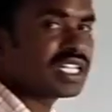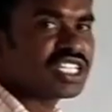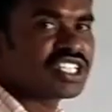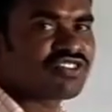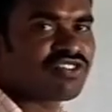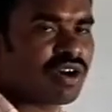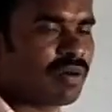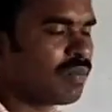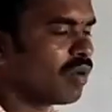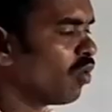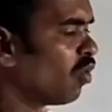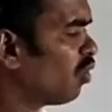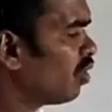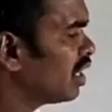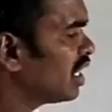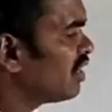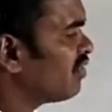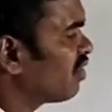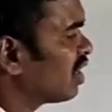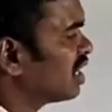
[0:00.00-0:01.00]
this formula,
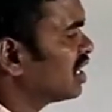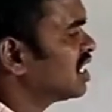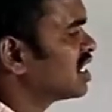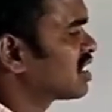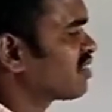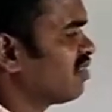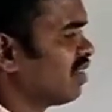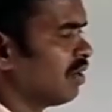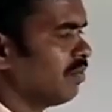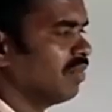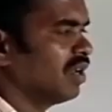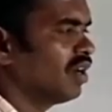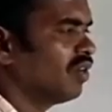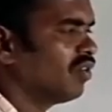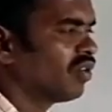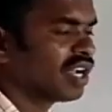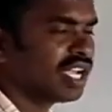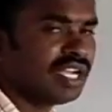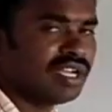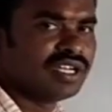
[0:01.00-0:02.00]
only one this formula.
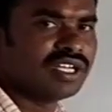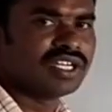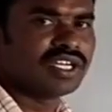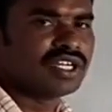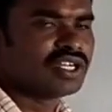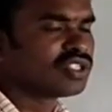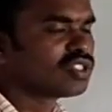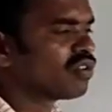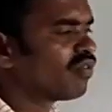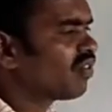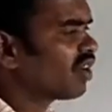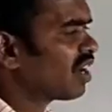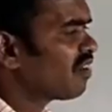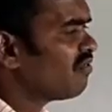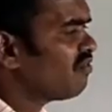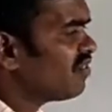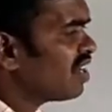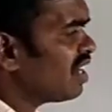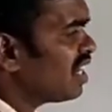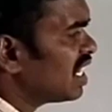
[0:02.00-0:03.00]
Okay, so for
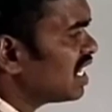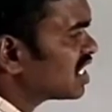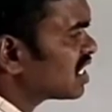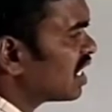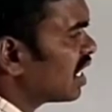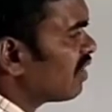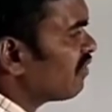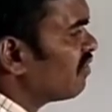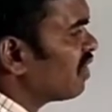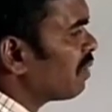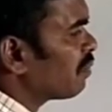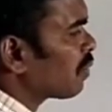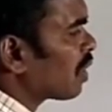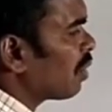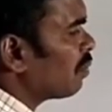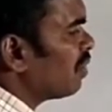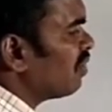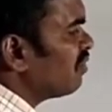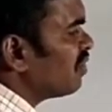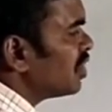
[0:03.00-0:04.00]
each and every
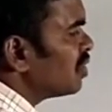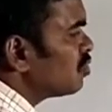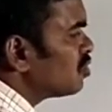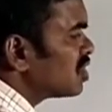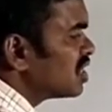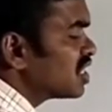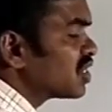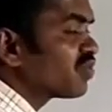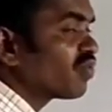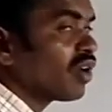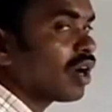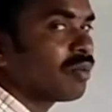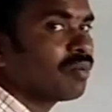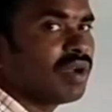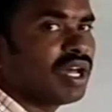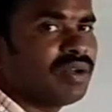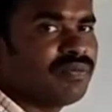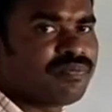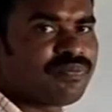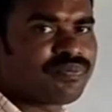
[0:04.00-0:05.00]
problem we use this
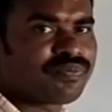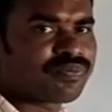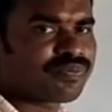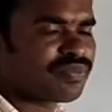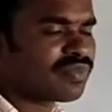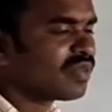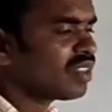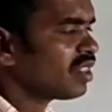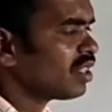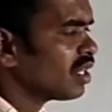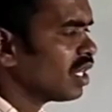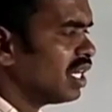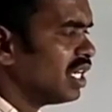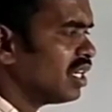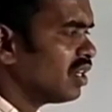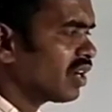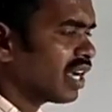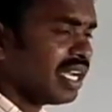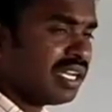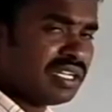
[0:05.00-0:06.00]
formula.
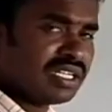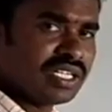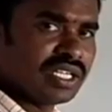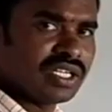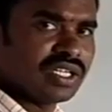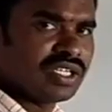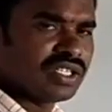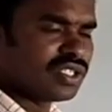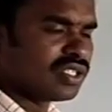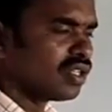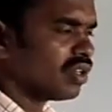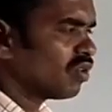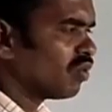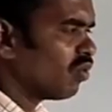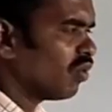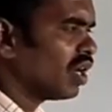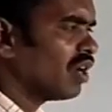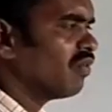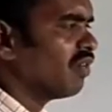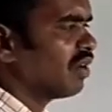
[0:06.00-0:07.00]
Okay,
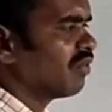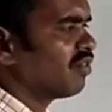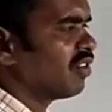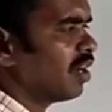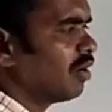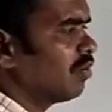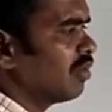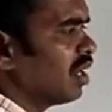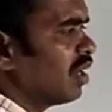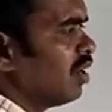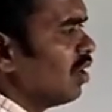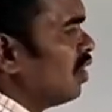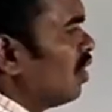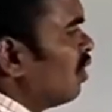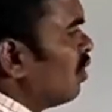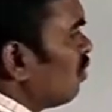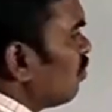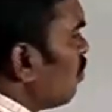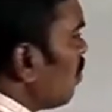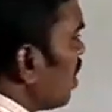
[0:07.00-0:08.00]
only one formula.
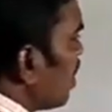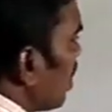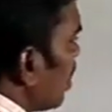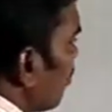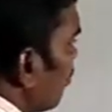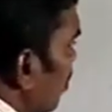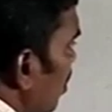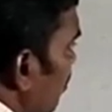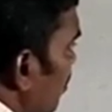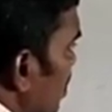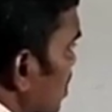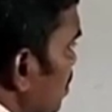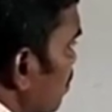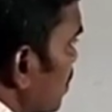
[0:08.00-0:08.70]
For f of x